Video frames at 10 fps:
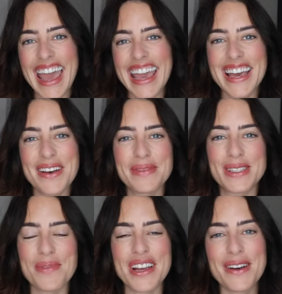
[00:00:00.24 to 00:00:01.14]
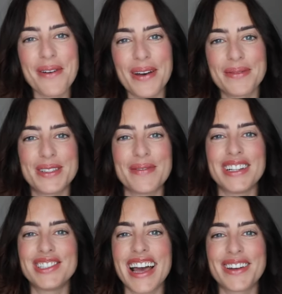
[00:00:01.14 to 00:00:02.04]
Hi, I'm Sabrina, welcome to my
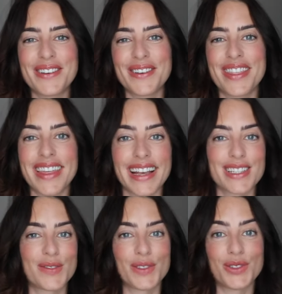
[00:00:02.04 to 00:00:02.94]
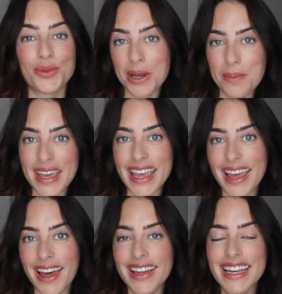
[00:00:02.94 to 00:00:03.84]
channel. Thanks for joining me
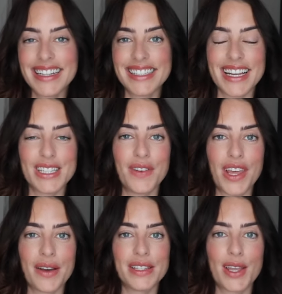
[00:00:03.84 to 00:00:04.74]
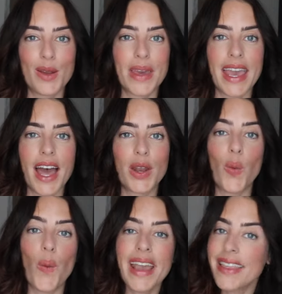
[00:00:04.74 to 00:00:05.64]
here. Today's video is going to be an
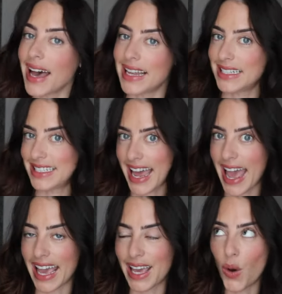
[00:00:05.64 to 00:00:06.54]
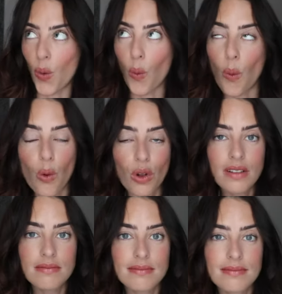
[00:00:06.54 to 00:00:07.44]
Away That Day
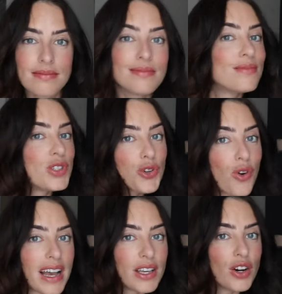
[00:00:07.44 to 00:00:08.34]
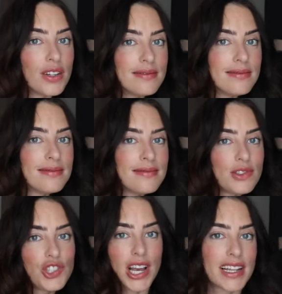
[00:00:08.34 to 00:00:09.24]
haul, try on,
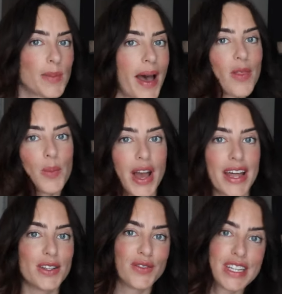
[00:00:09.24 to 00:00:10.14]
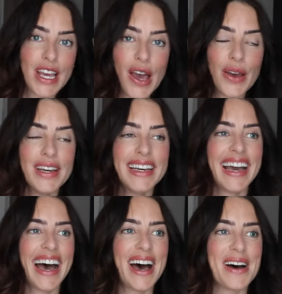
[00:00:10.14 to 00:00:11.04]
chat about the brand video.
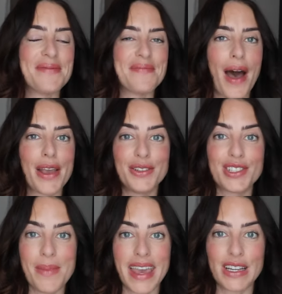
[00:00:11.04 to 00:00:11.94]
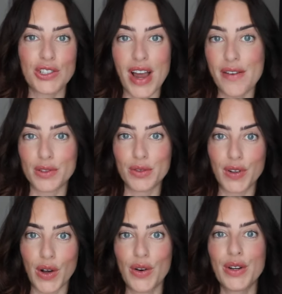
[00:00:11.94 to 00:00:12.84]
I usually make travel
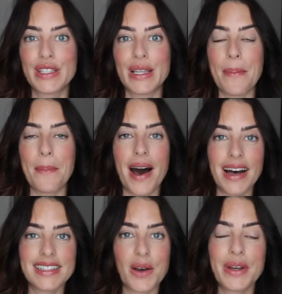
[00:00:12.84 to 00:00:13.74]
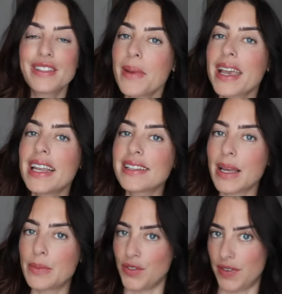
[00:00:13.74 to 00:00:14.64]
vlogs, but I wanted to make an
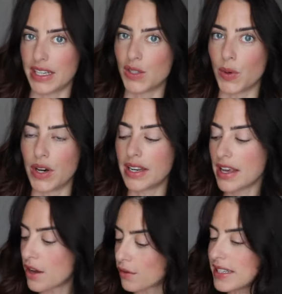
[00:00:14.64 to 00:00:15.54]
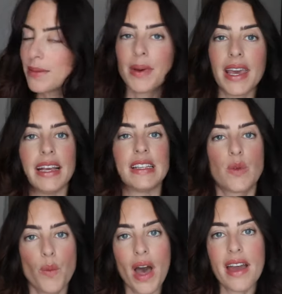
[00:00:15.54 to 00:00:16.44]
exception for this one. Reason being,
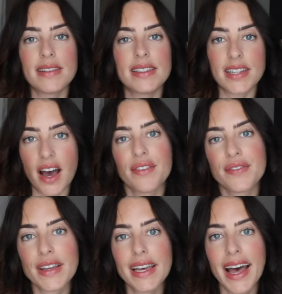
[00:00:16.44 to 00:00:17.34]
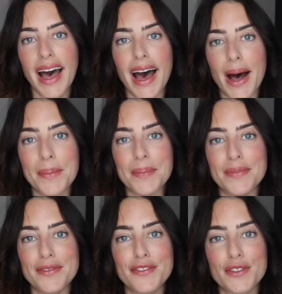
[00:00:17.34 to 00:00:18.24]
swimwear is tough
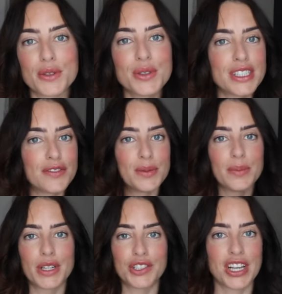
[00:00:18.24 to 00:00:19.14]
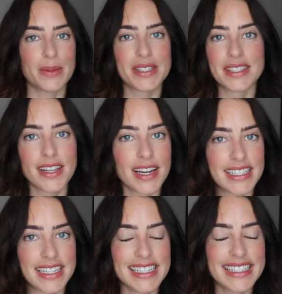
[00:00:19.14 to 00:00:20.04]
for all different body shapes and
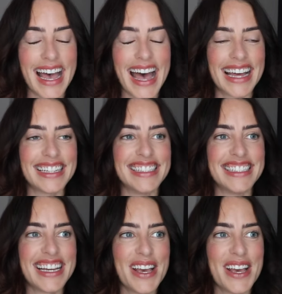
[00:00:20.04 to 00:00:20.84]
sizes, and